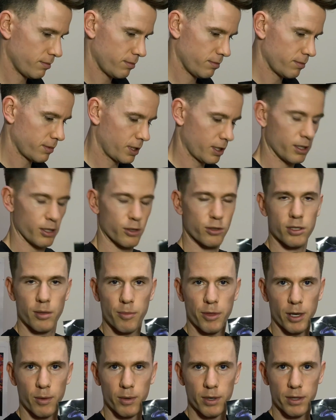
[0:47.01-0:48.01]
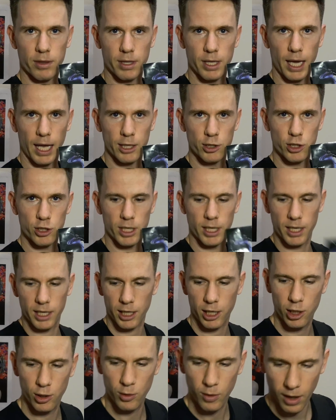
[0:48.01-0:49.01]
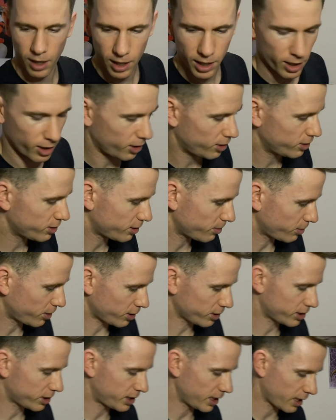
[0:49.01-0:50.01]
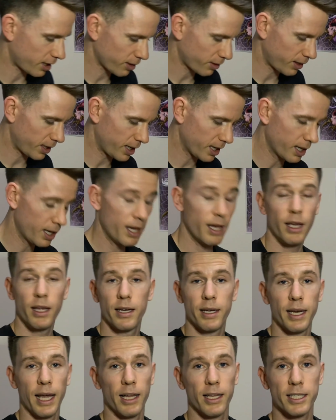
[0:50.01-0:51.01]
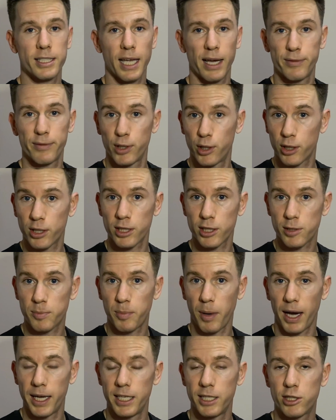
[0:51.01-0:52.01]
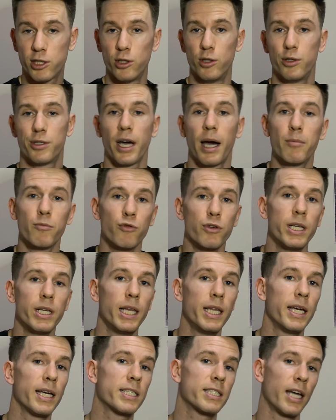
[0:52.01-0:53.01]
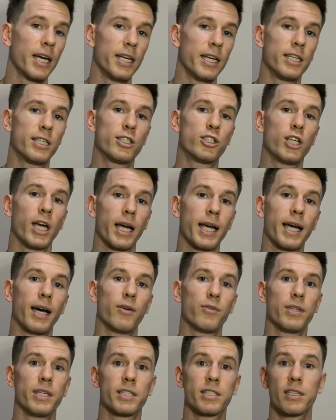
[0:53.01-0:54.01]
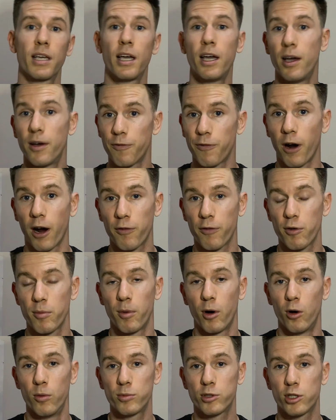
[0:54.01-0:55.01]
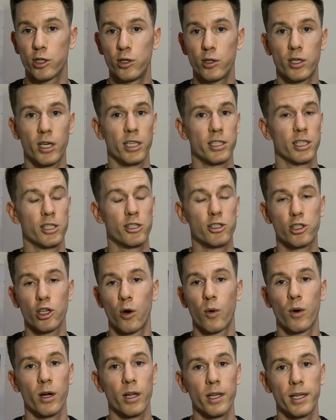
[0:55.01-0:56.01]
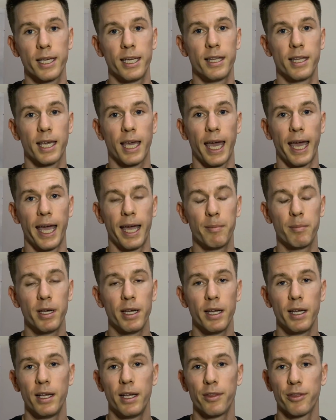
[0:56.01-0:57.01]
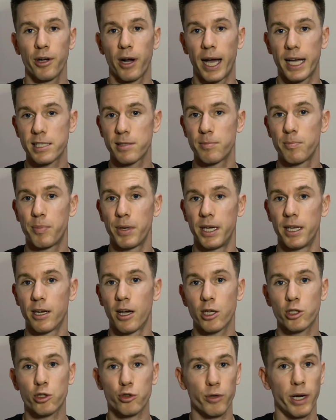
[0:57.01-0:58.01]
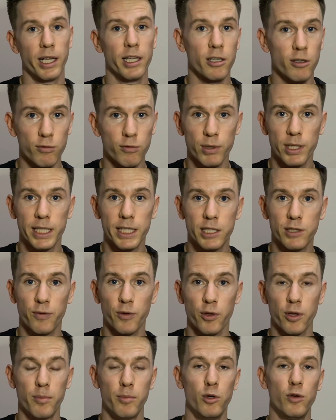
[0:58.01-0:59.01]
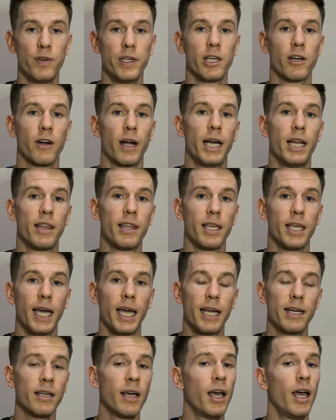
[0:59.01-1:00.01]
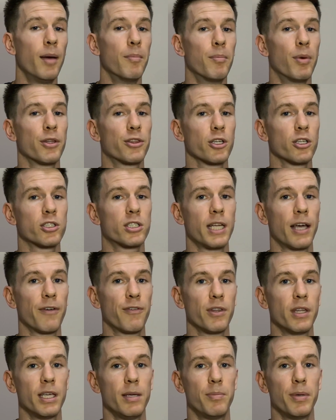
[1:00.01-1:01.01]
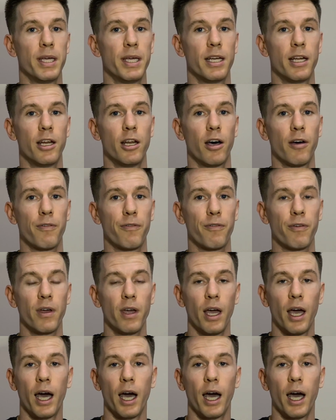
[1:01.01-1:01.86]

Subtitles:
I don't know, something with Genji and a QR code, some little sticker thing. Now let's have a look at the Spidey suit. I'm really excited to check out this Far From Home suit because it's so early in the game. There hasn't been a trailer released for the movie or anything yet, but there's definitely been enough